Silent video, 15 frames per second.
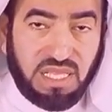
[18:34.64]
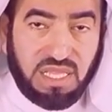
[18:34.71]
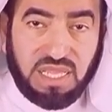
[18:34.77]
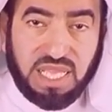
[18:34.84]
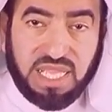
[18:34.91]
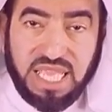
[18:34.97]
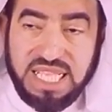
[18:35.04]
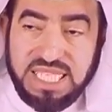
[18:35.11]

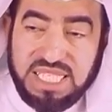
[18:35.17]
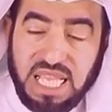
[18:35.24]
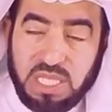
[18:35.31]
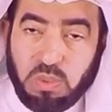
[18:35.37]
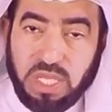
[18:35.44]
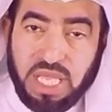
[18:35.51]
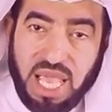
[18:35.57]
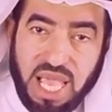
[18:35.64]
The kings
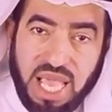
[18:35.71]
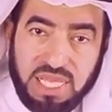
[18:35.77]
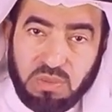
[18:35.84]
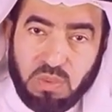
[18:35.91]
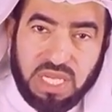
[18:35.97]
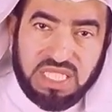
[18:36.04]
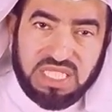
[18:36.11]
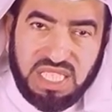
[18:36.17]
that we had
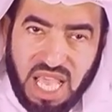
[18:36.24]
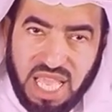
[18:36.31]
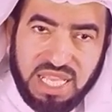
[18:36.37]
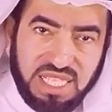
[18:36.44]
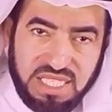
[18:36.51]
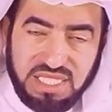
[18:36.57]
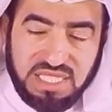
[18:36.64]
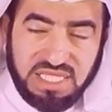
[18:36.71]
were
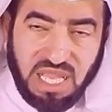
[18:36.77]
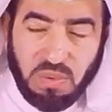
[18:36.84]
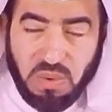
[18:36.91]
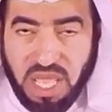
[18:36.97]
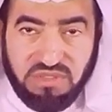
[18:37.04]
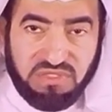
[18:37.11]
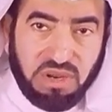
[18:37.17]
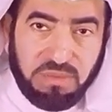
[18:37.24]
tyrants,
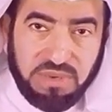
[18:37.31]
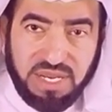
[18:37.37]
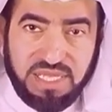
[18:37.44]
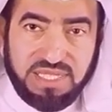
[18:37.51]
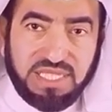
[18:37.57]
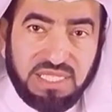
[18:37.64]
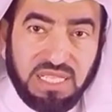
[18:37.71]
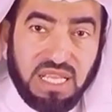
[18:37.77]
away from
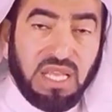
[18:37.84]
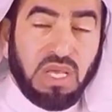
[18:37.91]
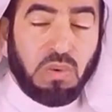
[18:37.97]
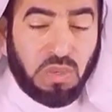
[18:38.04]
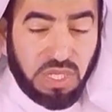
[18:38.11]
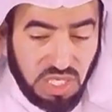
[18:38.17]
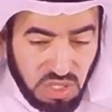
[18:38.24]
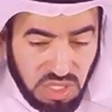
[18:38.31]
religion.
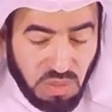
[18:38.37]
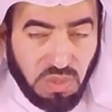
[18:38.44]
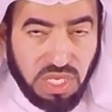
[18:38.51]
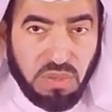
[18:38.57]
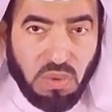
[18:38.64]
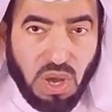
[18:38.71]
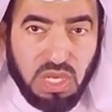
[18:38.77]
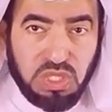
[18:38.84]
We, need, we
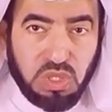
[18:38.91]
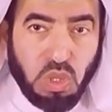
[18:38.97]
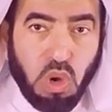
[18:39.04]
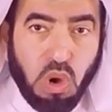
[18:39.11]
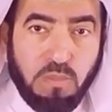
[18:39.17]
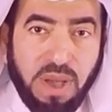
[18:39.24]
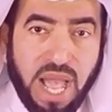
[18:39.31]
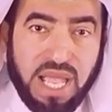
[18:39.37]
want to
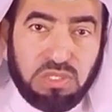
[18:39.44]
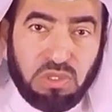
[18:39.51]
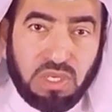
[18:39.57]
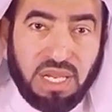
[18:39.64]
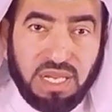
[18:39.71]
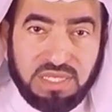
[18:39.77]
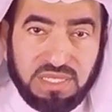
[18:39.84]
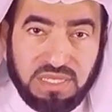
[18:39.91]
go back to
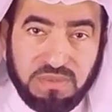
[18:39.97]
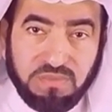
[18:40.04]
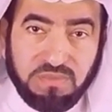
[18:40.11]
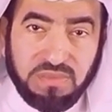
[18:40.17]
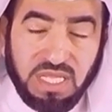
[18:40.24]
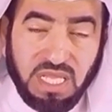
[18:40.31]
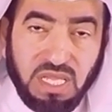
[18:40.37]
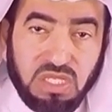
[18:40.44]
religion.
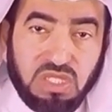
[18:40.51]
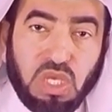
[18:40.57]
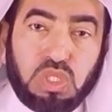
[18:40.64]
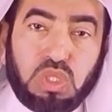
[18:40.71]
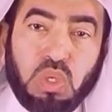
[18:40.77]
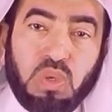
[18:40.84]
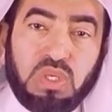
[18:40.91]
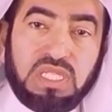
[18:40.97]
So
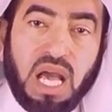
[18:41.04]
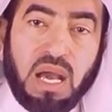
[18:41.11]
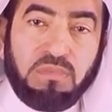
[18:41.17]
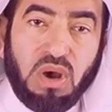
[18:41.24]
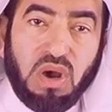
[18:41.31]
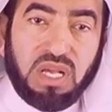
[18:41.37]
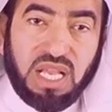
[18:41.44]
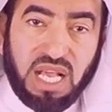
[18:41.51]
choose
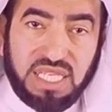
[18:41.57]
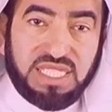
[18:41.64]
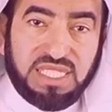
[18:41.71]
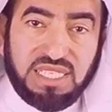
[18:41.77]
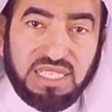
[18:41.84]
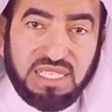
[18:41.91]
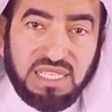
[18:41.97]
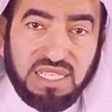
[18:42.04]
among
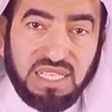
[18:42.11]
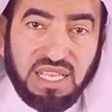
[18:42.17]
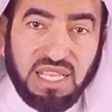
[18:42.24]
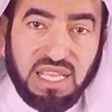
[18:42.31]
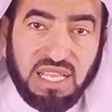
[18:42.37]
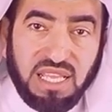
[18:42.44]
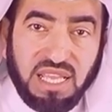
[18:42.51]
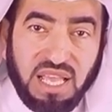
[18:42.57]
us
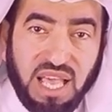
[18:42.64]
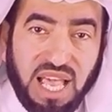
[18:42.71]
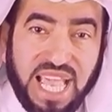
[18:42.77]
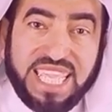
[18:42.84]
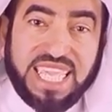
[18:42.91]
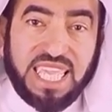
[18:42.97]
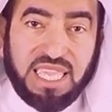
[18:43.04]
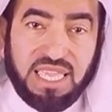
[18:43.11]

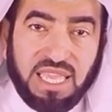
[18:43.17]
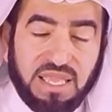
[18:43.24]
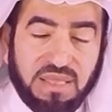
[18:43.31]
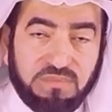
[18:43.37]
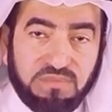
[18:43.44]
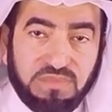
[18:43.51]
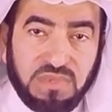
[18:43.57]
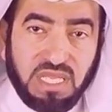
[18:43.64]
a king,
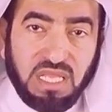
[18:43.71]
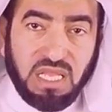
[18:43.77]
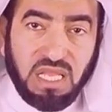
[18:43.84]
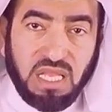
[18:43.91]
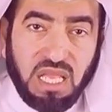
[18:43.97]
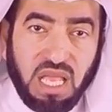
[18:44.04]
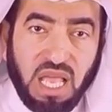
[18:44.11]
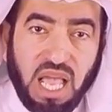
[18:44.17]

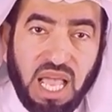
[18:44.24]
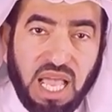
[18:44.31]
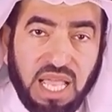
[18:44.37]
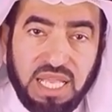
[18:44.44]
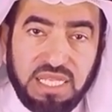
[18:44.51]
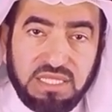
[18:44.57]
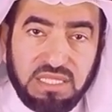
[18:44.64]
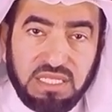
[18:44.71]

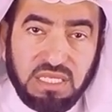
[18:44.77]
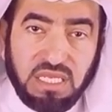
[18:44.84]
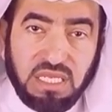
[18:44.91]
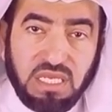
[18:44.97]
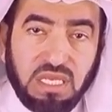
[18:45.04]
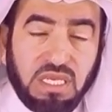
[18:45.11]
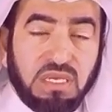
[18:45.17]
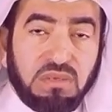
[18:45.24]
and
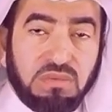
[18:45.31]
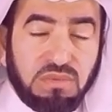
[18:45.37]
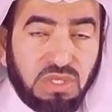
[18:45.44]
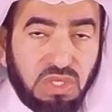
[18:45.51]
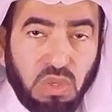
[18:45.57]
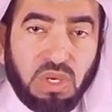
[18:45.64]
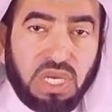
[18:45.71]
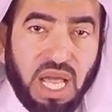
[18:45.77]

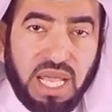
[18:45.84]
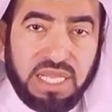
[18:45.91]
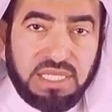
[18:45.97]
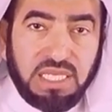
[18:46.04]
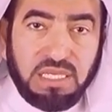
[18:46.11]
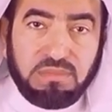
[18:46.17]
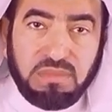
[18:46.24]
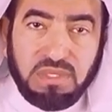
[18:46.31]
you guide
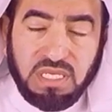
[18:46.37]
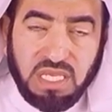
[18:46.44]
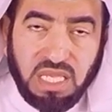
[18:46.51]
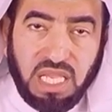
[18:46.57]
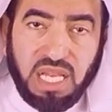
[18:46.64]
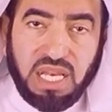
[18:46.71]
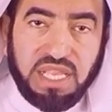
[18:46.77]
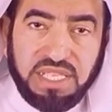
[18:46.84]
him,
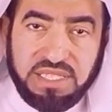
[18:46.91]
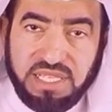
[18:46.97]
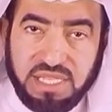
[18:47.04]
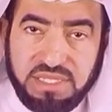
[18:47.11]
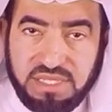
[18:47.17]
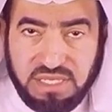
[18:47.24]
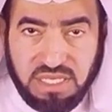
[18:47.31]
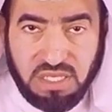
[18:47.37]
he lead
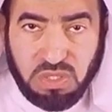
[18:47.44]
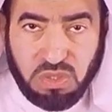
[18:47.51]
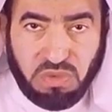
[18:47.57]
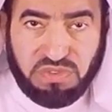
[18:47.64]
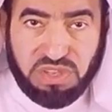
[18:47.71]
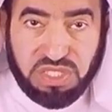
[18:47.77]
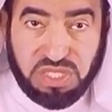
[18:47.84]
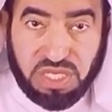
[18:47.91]
us to
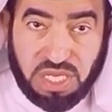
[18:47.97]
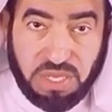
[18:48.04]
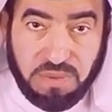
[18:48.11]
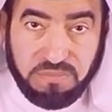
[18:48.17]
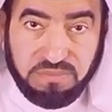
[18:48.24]
victory.